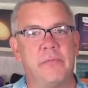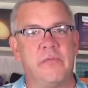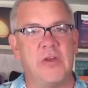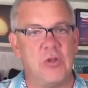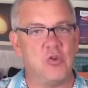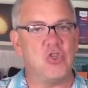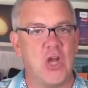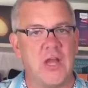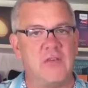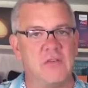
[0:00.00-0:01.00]
video
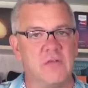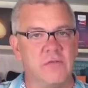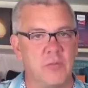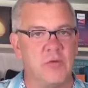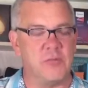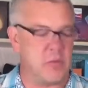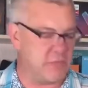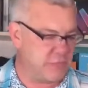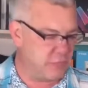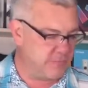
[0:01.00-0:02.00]
shots from your
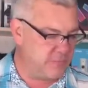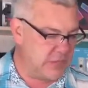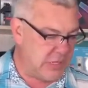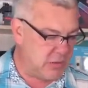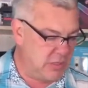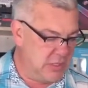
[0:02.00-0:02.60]
smartphone. Now,